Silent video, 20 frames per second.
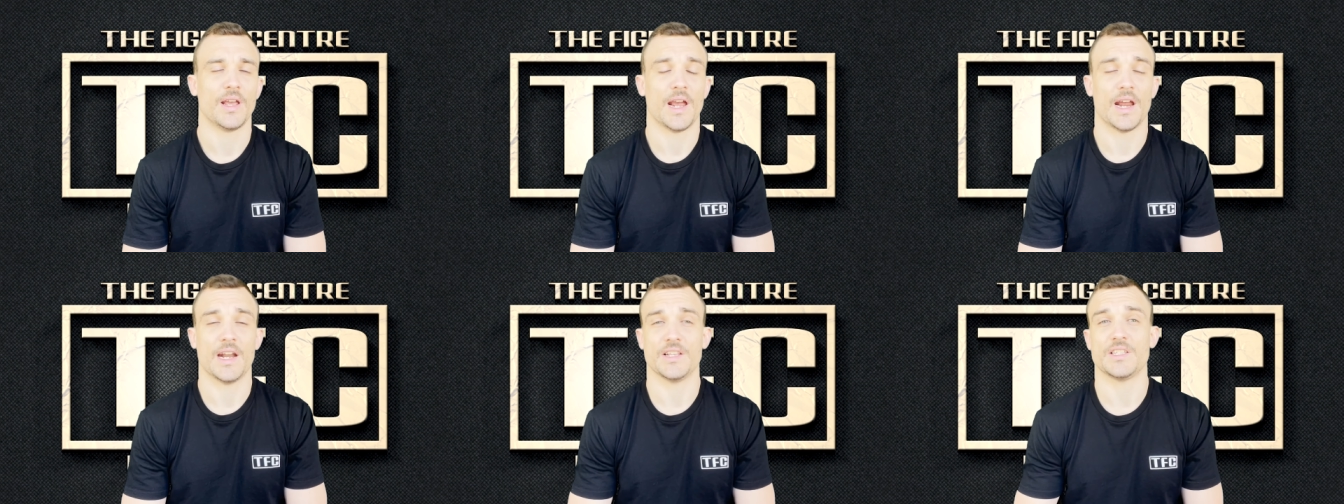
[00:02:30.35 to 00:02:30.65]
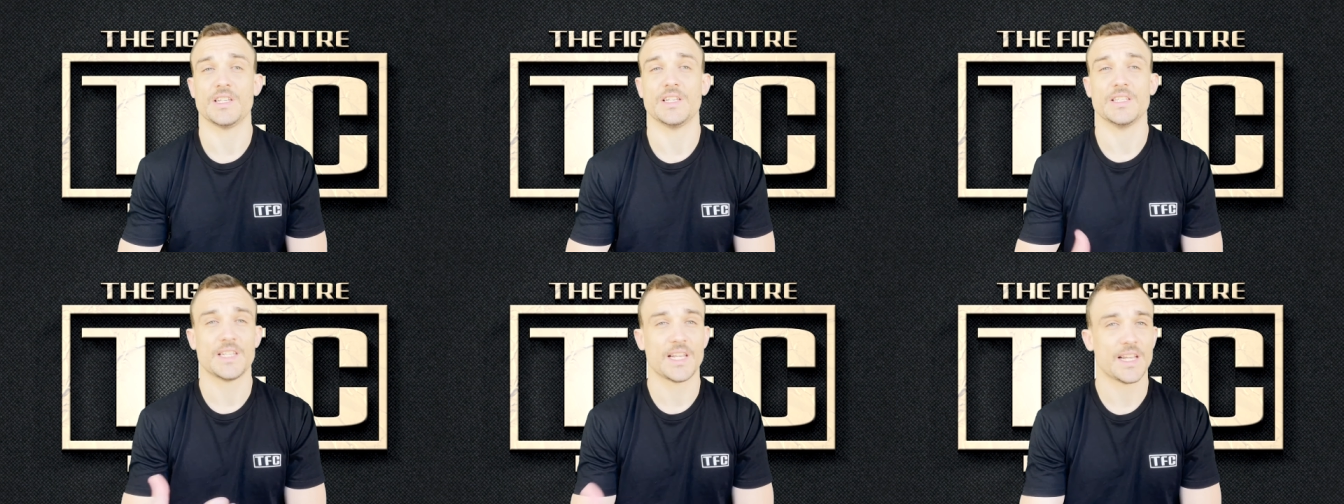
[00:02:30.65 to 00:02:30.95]
and
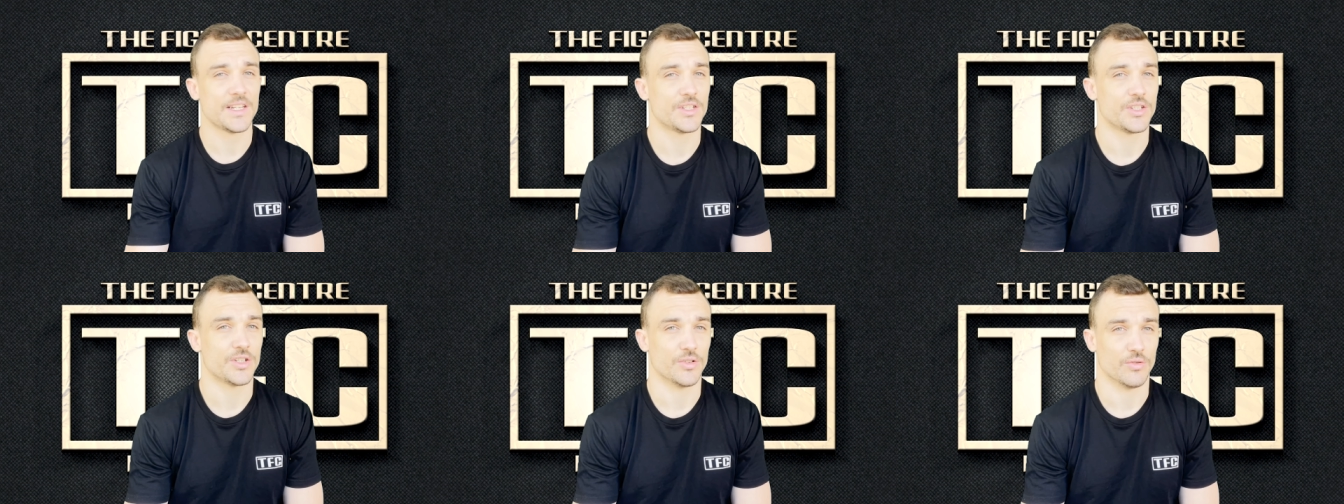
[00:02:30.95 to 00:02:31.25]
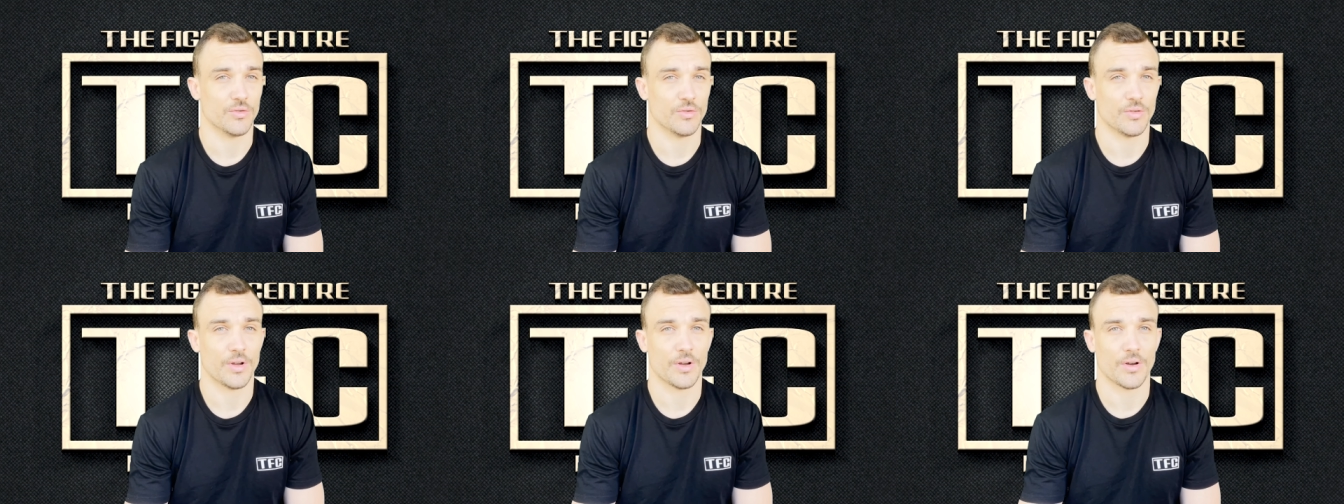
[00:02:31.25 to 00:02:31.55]
it's
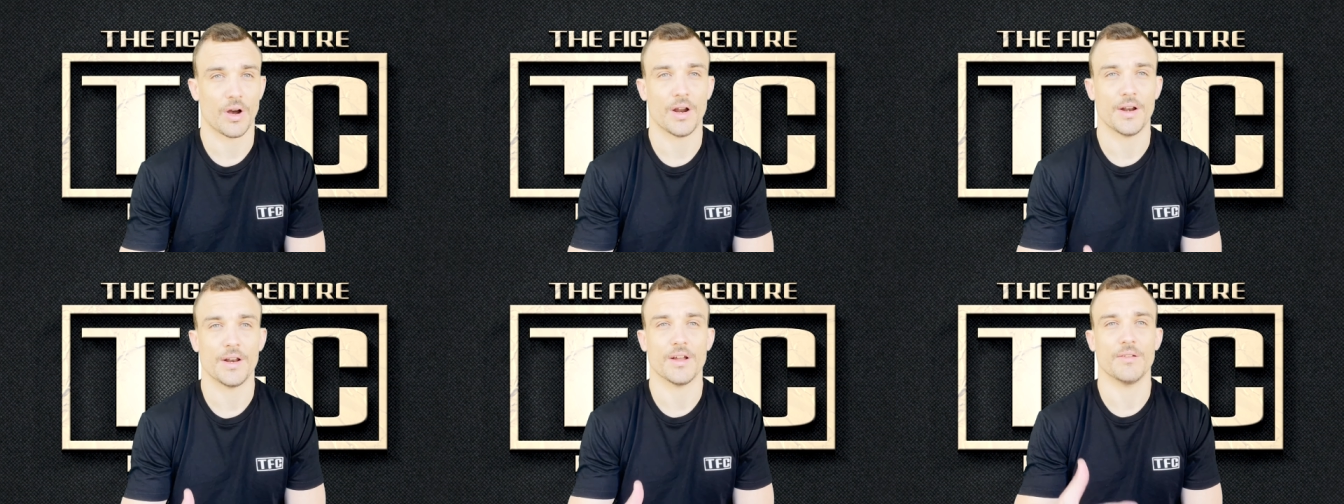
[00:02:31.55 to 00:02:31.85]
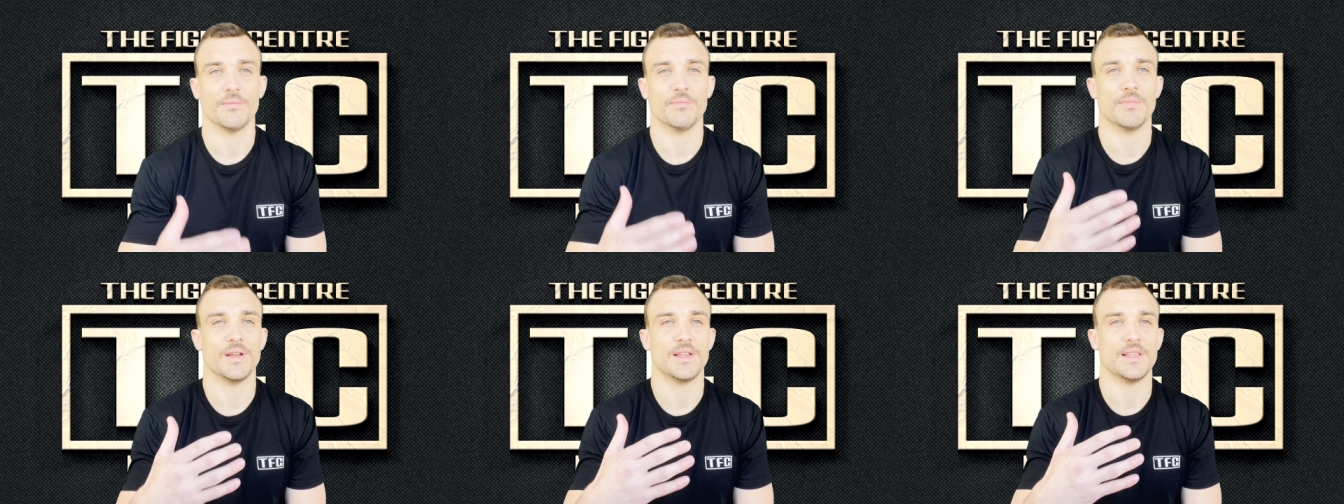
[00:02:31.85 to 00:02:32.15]
intentional. I
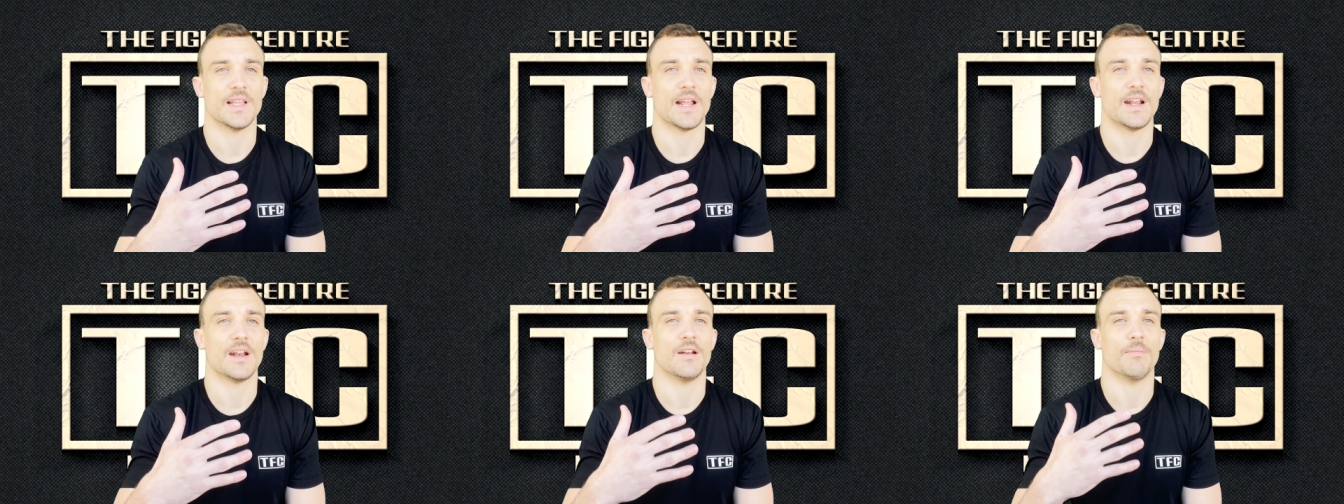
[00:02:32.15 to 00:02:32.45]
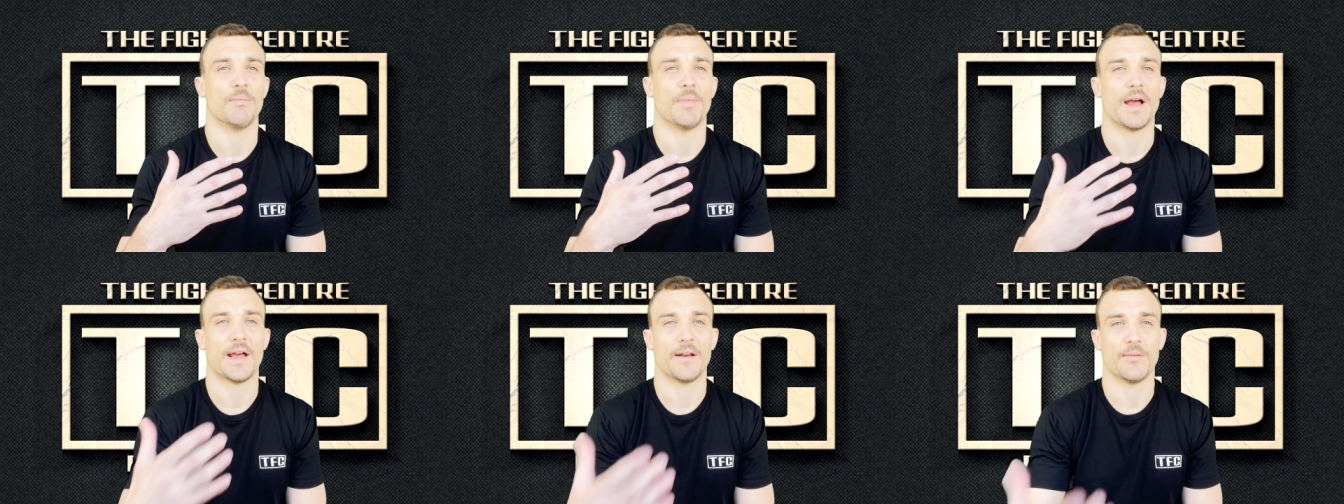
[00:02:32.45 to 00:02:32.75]
don't mean that in a
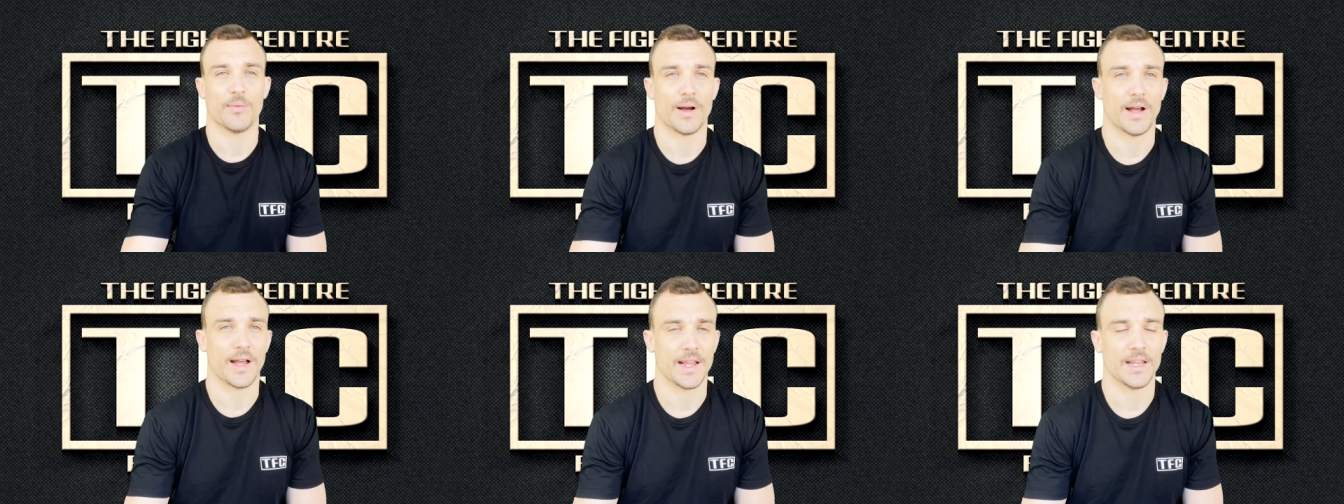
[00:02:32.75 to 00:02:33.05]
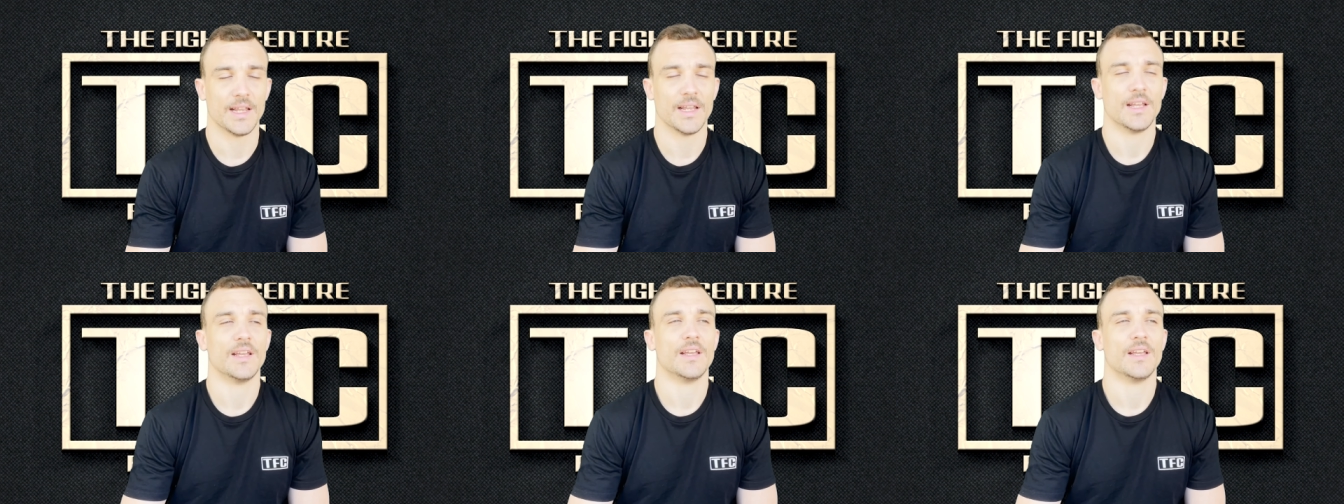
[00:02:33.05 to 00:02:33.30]
bad way.